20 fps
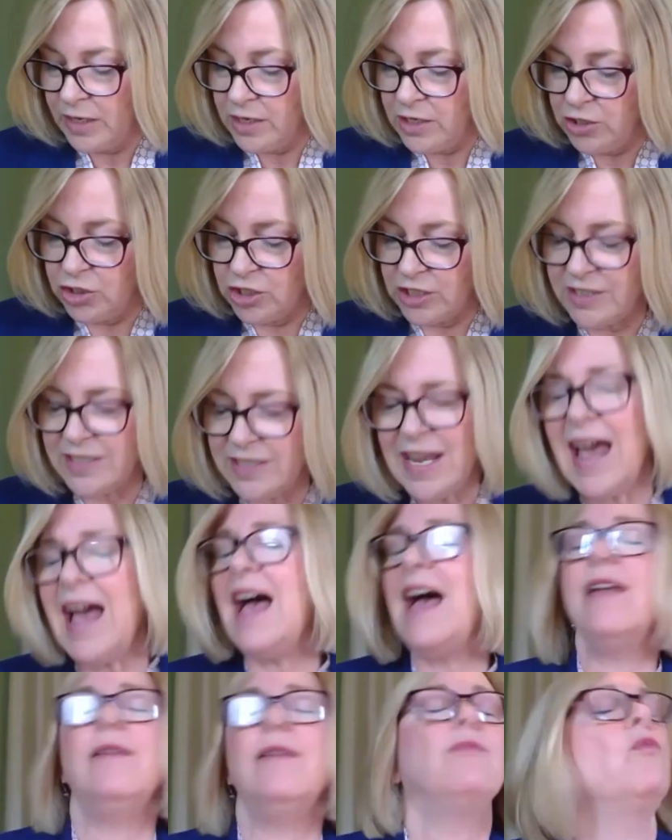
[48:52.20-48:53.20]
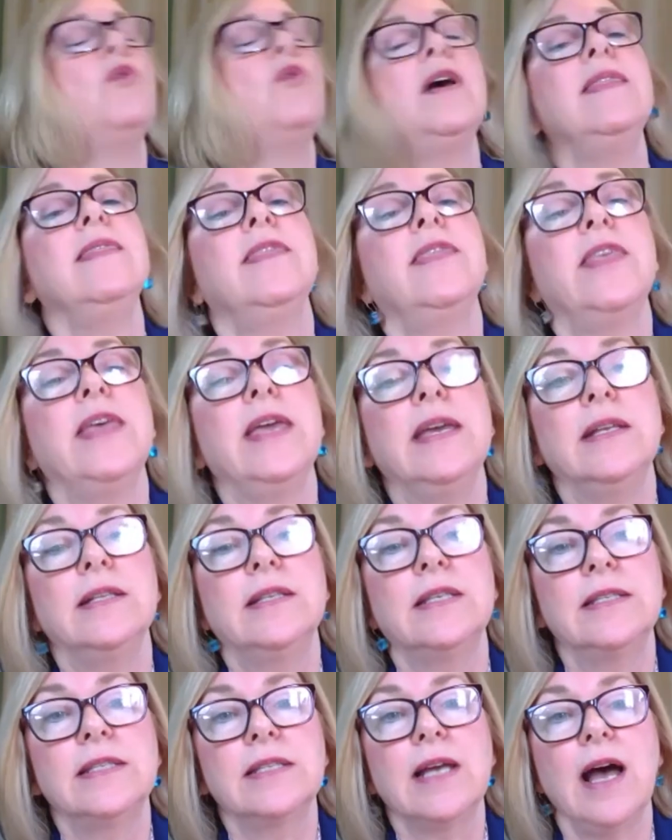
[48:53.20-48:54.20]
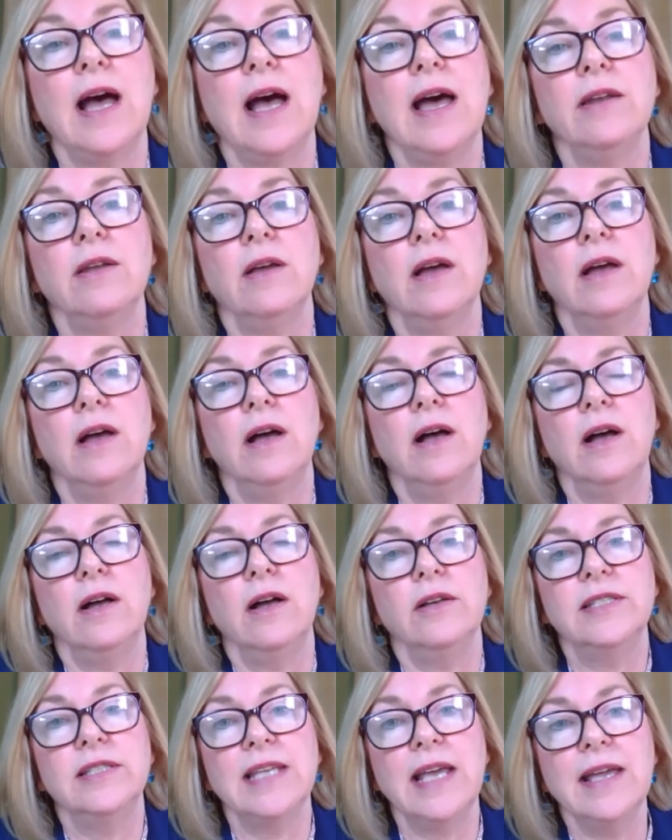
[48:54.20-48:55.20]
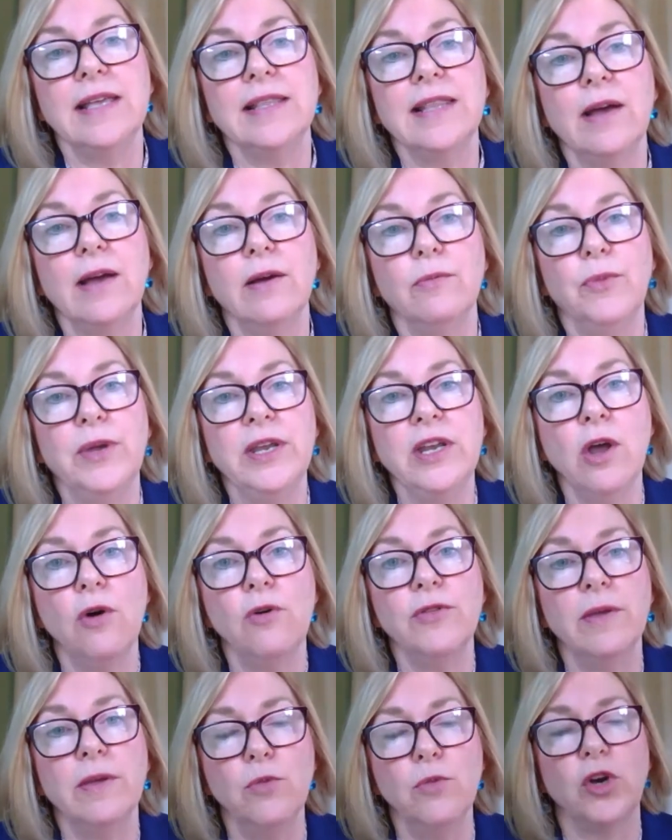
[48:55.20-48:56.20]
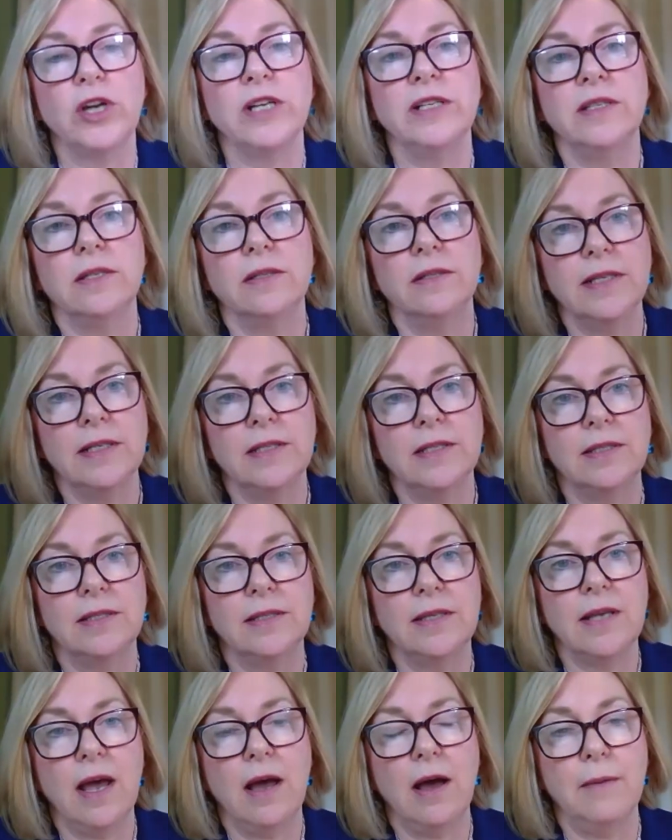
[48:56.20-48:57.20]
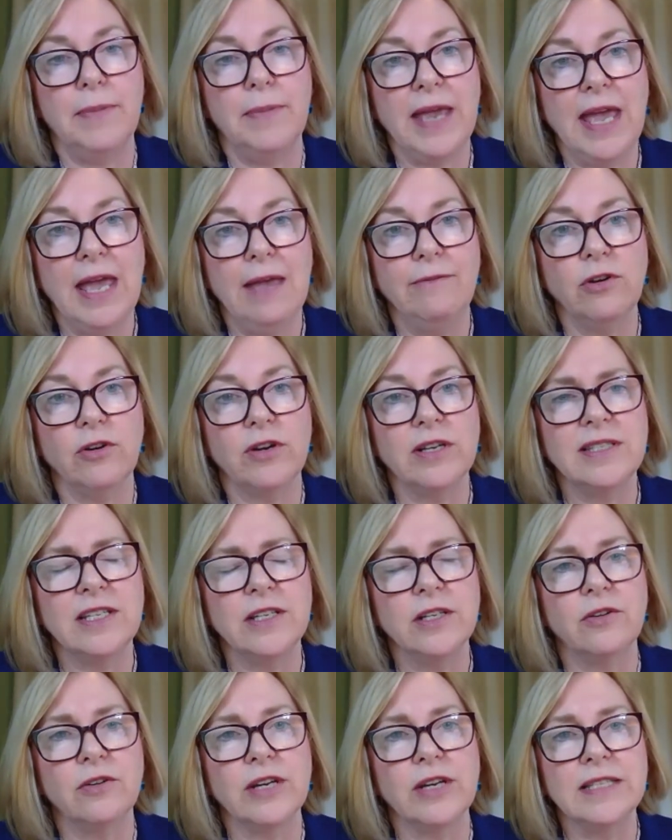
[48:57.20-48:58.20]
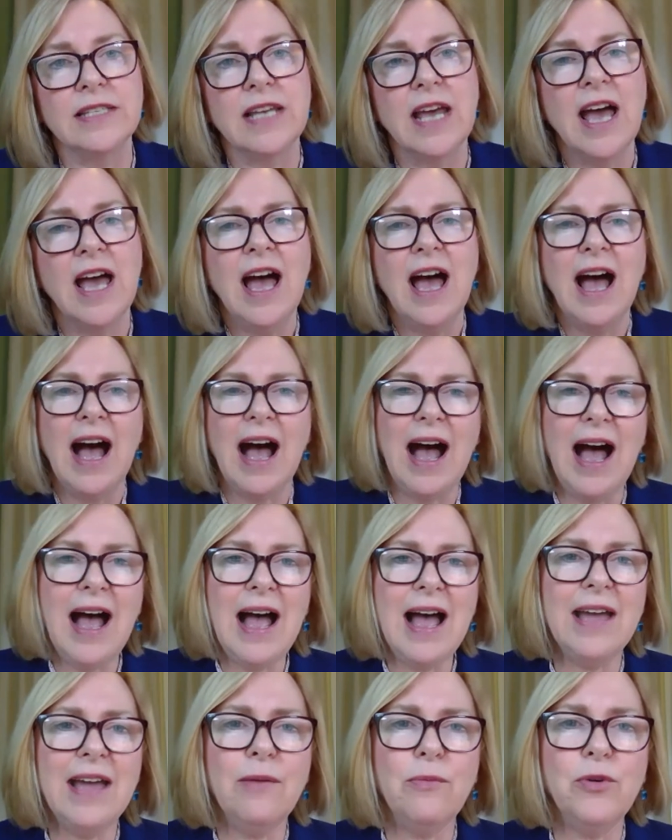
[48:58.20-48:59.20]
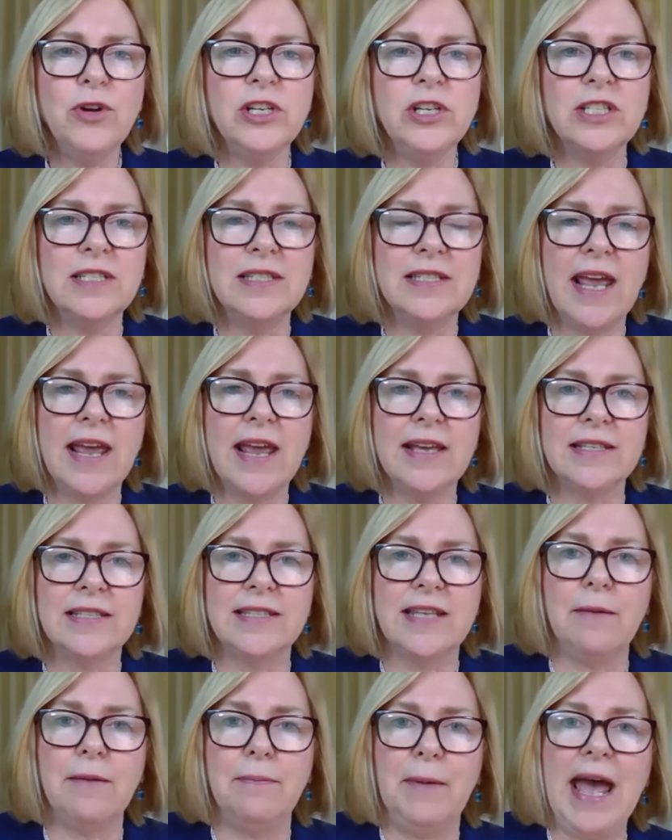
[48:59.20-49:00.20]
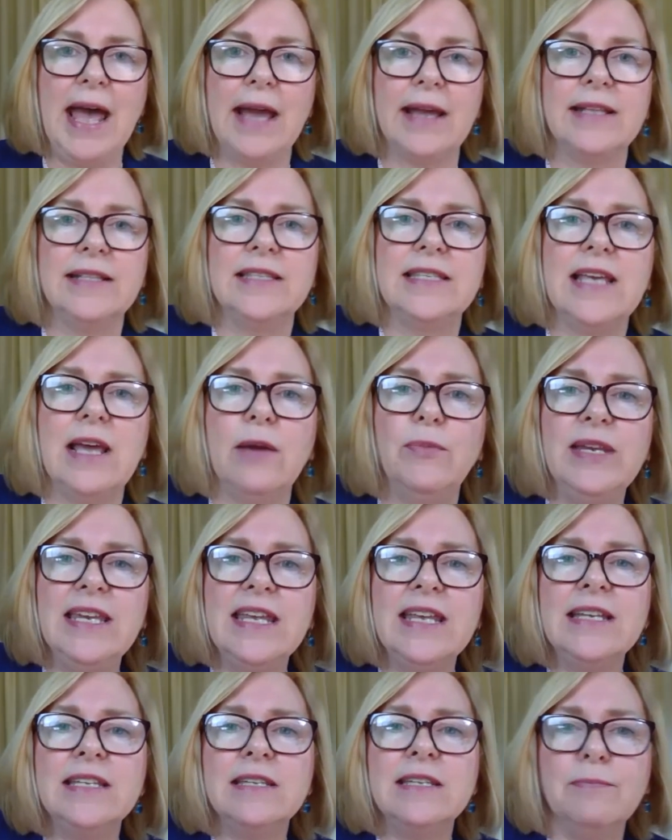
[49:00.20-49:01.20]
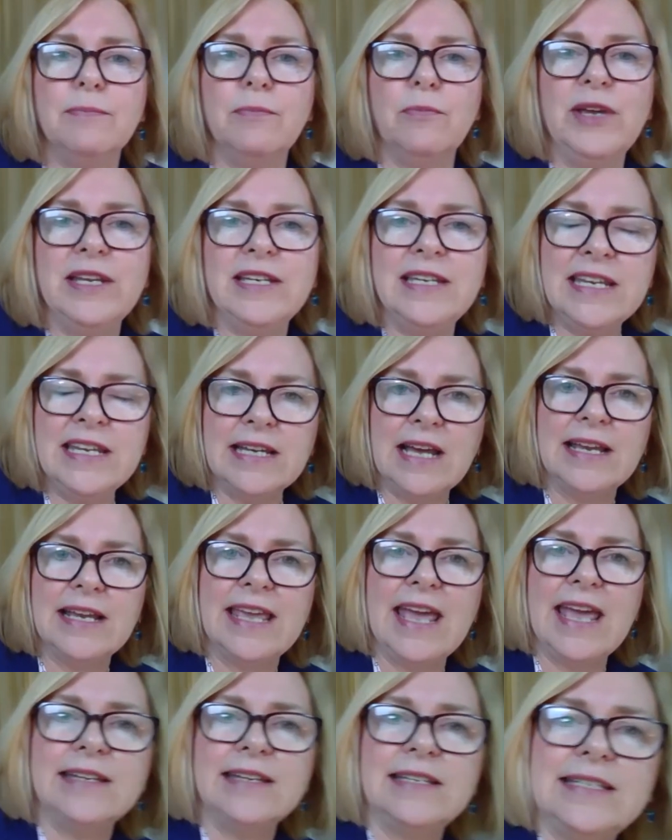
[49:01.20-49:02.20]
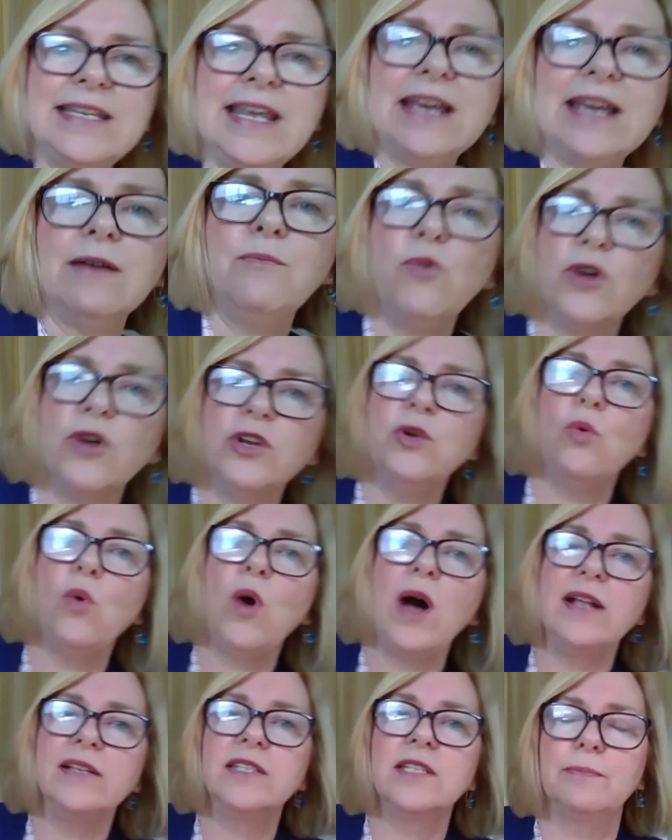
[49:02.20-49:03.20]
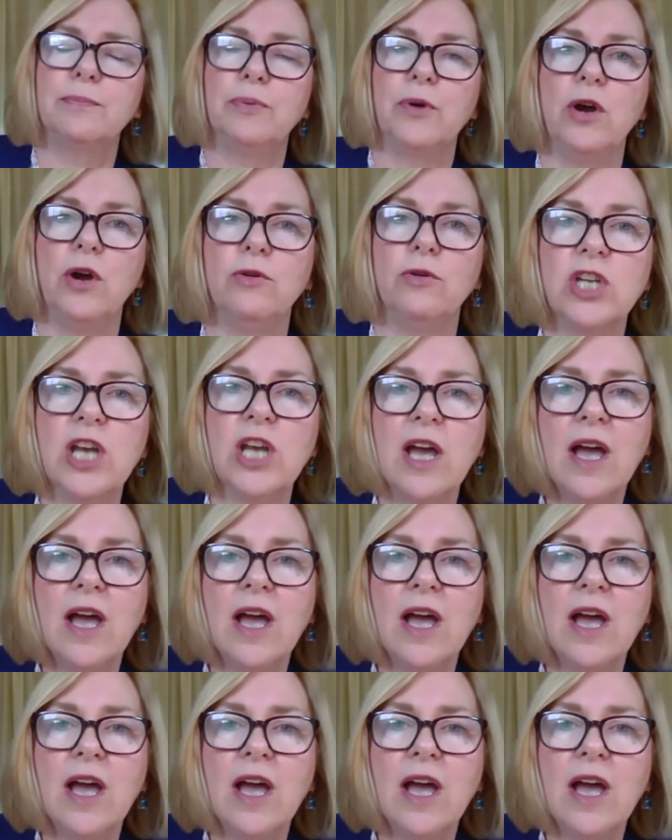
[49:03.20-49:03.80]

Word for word: just to add one thing to Scott uh, saying that we know the mercantilist uh, behavior has increased. I would just take a step back and say we need to we need again to take a more nuanced approach.